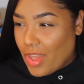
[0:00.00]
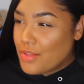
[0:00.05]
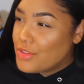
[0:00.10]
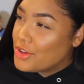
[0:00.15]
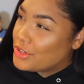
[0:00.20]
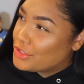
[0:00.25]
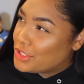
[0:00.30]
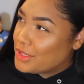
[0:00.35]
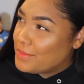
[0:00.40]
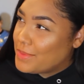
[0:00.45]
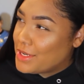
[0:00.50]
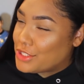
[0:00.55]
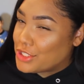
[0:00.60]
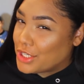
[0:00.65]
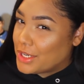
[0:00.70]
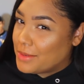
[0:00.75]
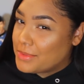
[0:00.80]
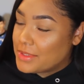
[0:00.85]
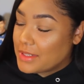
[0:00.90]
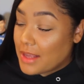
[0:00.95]
There should be
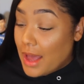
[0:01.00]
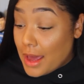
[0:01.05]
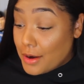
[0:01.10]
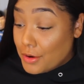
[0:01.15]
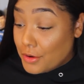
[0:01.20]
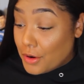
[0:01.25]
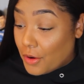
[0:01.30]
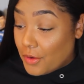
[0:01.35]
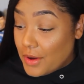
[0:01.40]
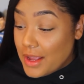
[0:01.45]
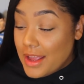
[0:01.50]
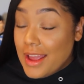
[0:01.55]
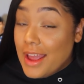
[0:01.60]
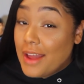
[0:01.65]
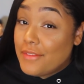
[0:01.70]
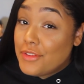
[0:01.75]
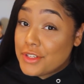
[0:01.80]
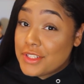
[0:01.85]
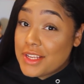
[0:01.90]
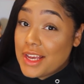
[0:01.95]
chips. I don't know.
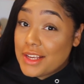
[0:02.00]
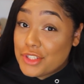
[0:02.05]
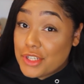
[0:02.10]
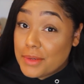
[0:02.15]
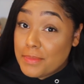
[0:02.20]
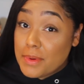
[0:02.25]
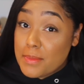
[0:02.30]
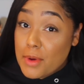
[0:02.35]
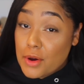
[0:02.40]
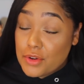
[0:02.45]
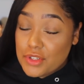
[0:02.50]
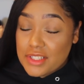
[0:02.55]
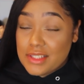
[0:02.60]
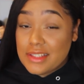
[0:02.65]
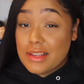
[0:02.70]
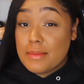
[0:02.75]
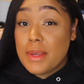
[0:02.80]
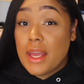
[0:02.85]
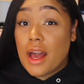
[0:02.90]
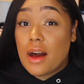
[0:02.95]
If there's not chip emojis,
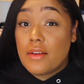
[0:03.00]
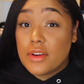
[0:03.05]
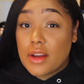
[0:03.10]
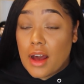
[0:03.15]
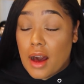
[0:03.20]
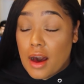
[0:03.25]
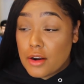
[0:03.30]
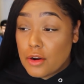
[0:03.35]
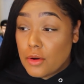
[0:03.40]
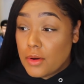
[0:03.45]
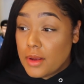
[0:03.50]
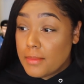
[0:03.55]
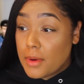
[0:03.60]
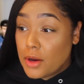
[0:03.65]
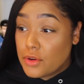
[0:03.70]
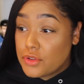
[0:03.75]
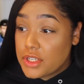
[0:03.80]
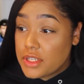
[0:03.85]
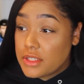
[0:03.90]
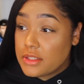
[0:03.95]
leave me avocado
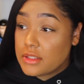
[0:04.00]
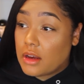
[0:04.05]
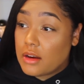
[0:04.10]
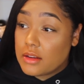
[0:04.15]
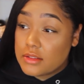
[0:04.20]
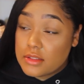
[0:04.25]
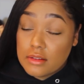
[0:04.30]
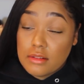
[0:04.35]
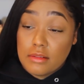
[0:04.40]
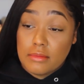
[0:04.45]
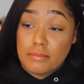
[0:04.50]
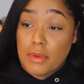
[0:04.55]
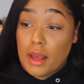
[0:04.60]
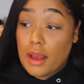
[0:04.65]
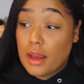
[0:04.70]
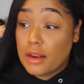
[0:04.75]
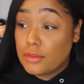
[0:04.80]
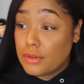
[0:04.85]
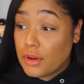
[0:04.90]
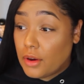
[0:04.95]
emojis. Also,
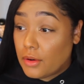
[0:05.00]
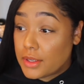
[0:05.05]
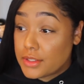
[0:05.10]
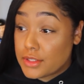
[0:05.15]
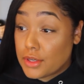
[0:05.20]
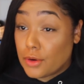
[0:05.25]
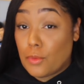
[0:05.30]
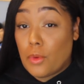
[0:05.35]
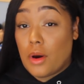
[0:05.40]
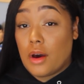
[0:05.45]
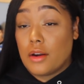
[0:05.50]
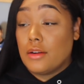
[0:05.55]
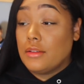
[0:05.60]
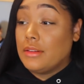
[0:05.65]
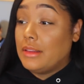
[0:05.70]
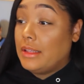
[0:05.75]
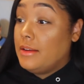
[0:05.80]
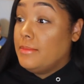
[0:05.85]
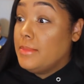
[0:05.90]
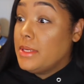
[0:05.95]
I don't know. Is there water?
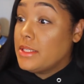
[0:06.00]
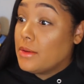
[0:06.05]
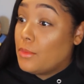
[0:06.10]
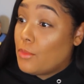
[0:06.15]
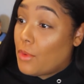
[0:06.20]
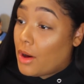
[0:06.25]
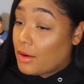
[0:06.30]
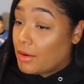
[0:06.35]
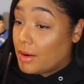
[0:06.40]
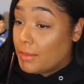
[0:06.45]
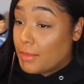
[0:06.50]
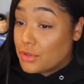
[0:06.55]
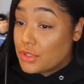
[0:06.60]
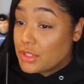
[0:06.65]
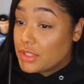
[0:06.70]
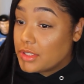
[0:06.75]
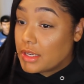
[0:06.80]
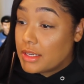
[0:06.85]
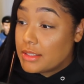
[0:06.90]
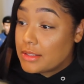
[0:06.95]
Leave me some water
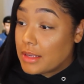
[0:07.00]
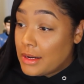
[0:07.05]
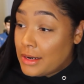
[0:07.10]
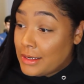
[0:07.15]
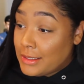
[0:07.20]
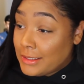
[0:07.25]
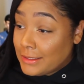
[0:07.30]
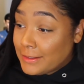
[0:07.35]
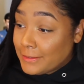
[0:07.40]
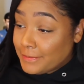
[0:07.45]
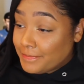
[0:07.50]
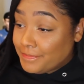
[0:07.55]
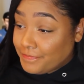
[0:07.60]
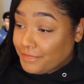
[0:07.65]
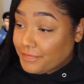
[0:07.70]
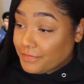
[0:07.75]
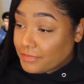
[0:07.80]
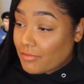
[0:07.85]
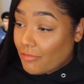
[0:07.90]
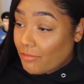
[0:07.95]
emojis because
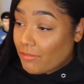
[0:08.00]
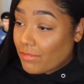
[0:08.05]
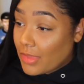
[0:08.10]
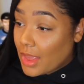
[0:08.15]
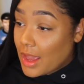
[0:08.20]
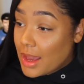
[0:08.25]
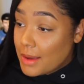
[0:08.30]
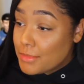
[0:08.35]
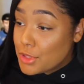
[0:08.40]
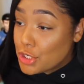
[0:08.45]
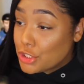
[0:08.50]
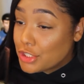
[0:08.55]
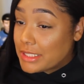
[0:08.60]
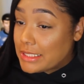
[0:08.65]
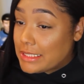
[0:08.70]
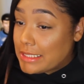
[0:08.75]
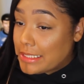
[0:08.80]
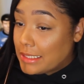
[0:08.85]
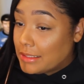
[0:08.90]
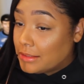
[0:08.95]
I'm
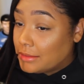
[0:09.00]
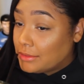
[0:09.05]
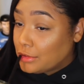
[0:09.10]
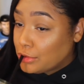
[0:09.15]
thirsty.